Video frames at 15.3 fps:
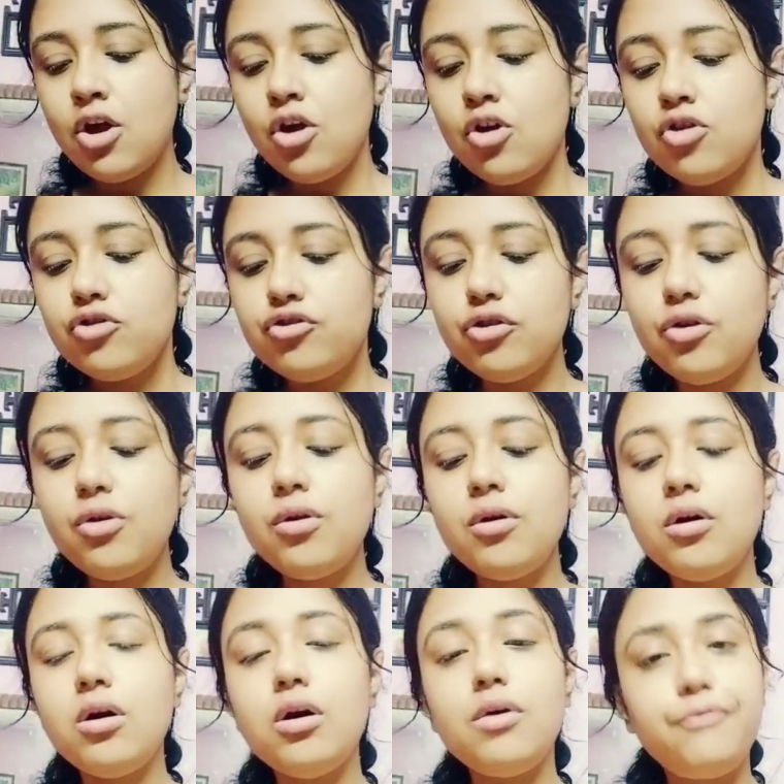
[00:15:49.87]

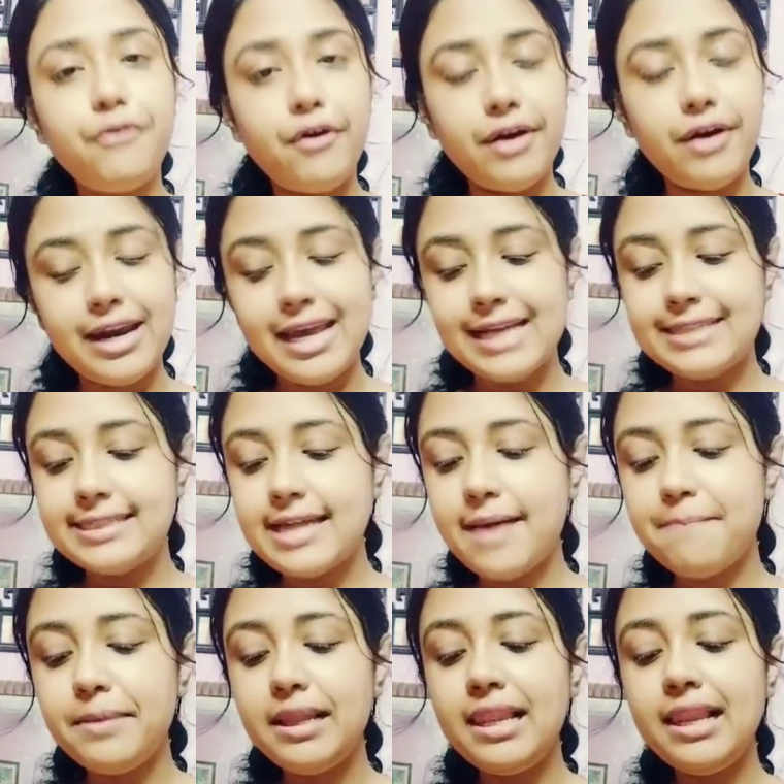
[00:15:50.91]
So, for an
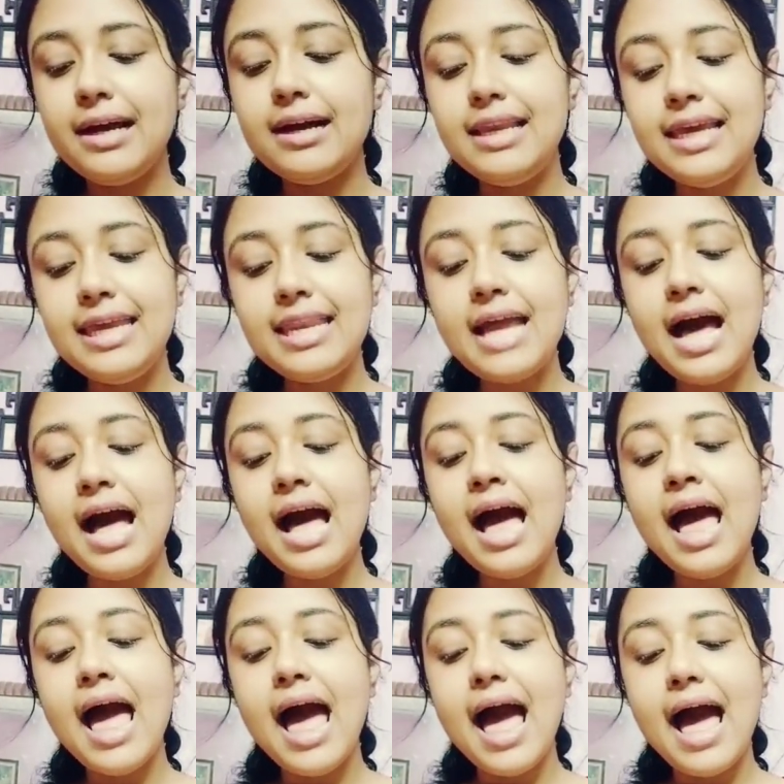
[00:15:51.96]
example, Alina
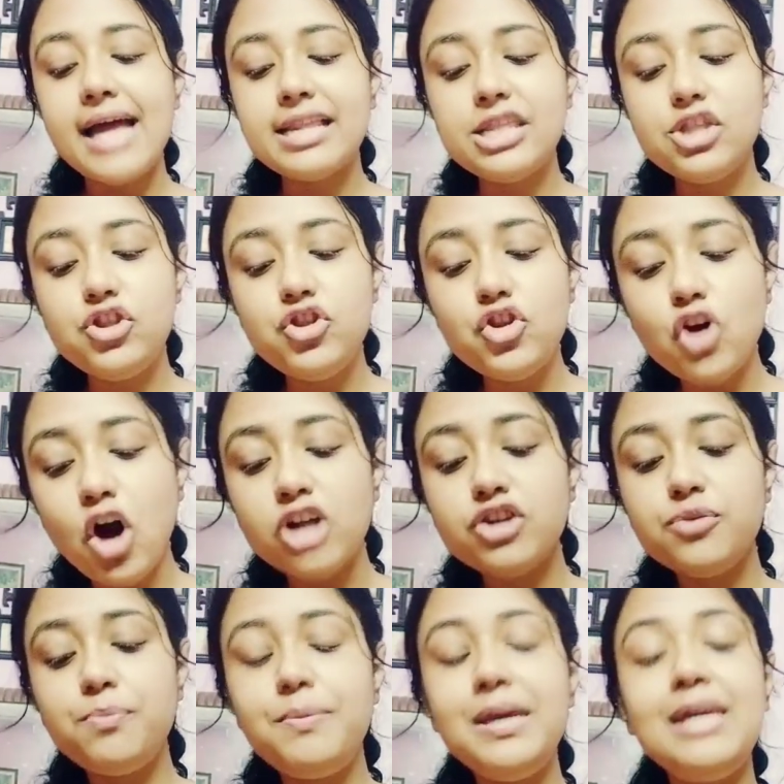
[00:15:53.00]
had
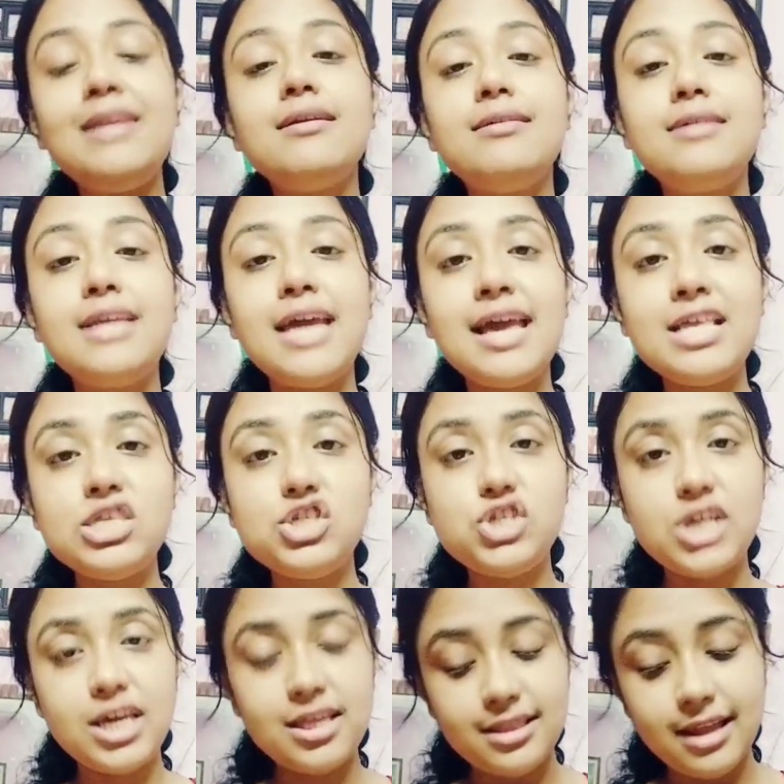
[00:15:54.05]
not been
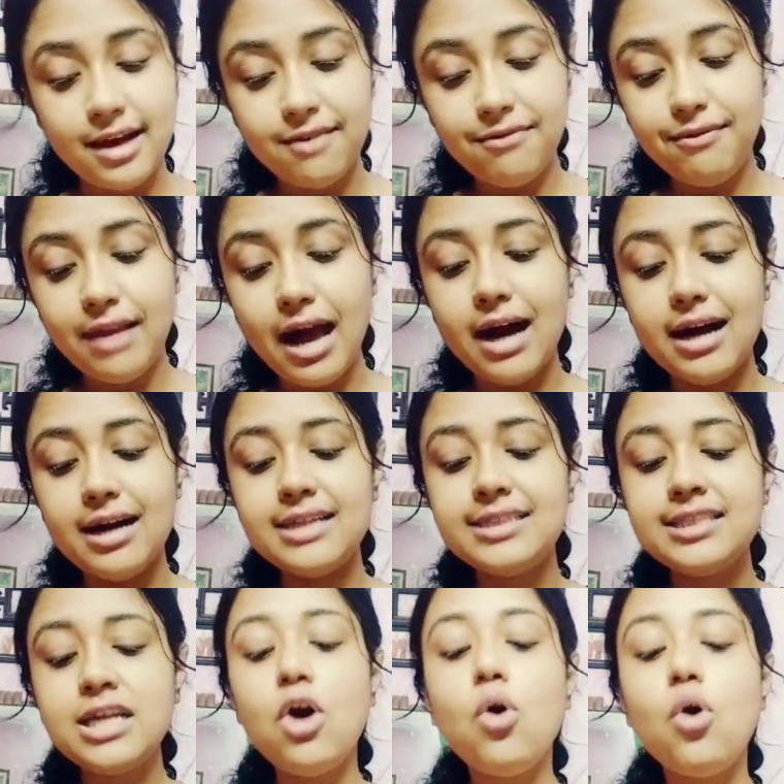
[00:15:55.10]
arranging the
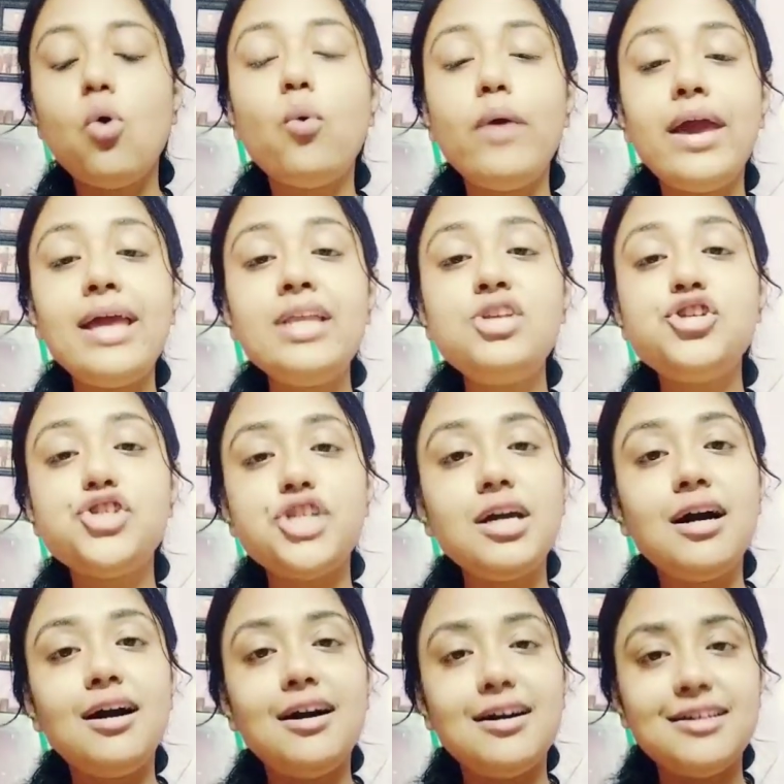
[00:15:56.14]
flowers when she
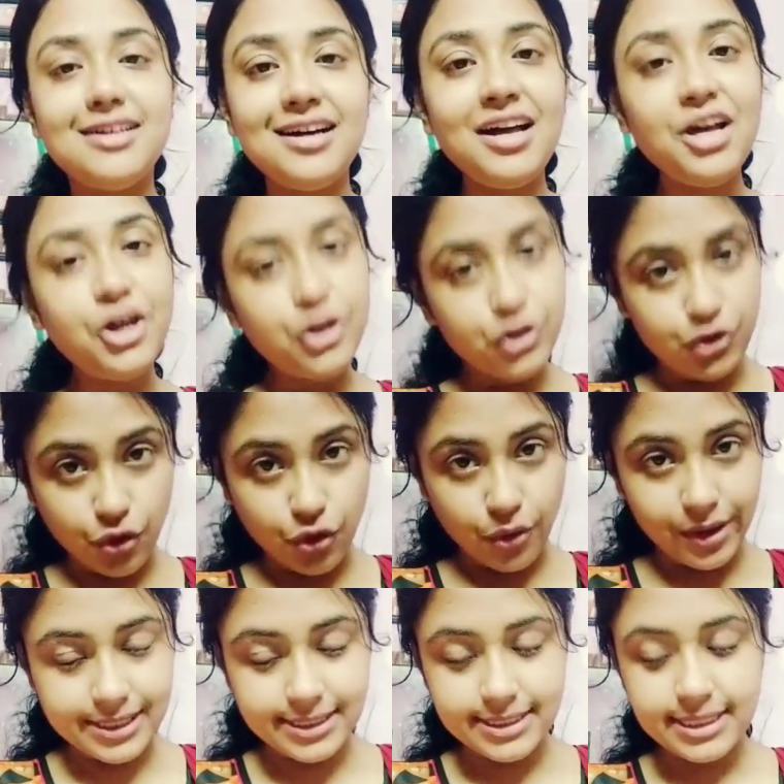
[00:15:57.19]
heard a
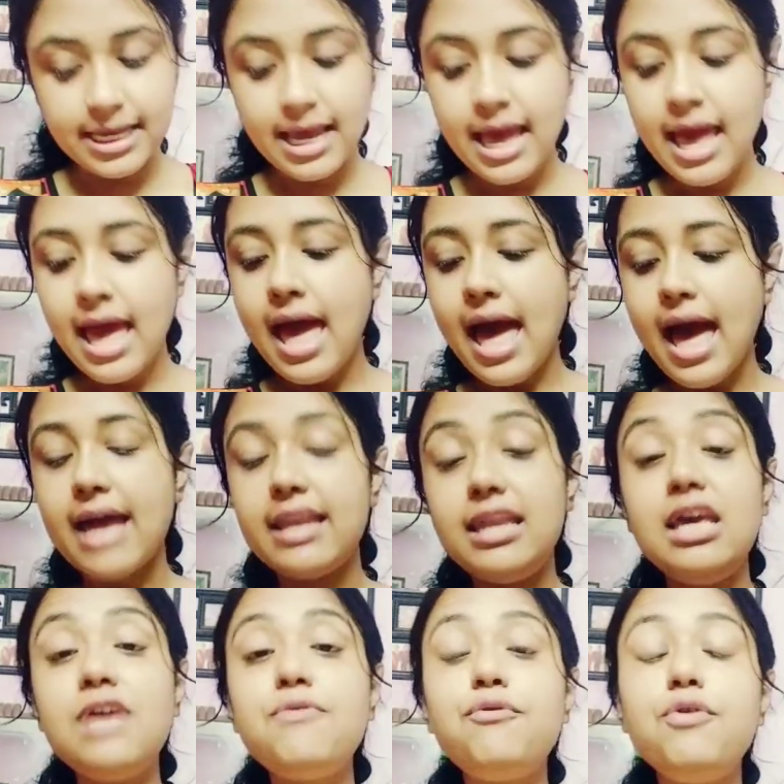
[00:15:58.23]
noise. And
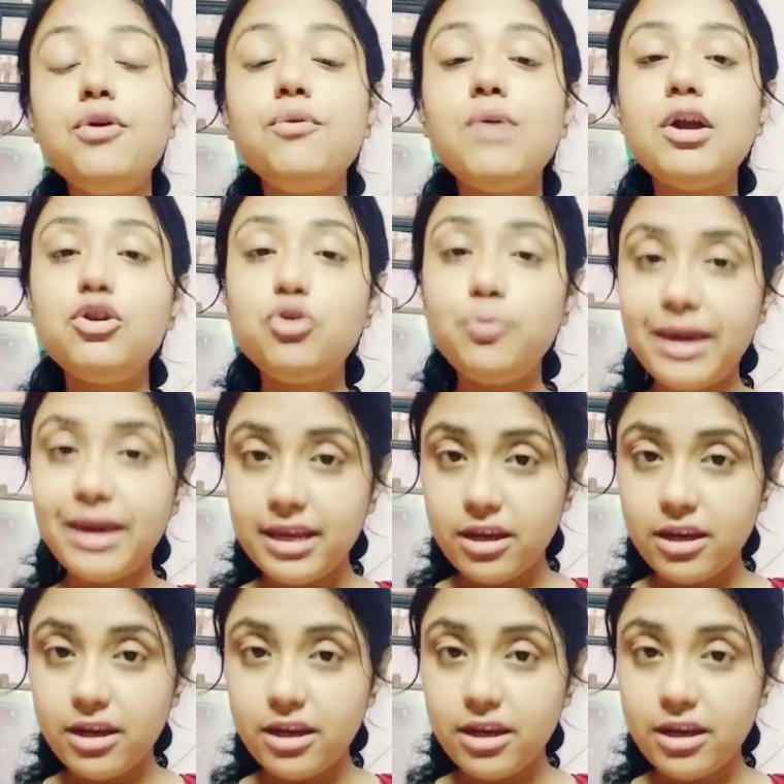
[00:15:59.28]
if we want to make it